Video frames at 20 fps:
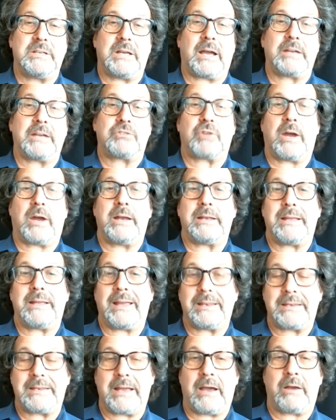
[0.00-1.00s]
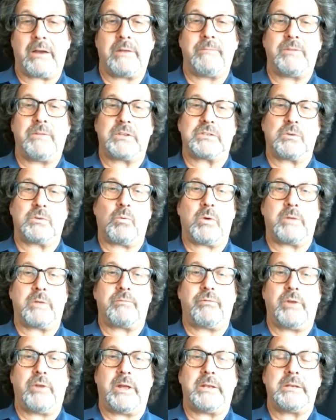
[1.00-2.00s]
I try to get down and visit one
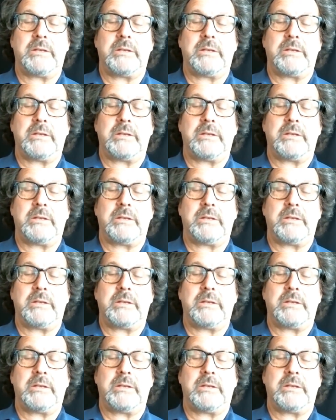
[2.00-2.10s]
friend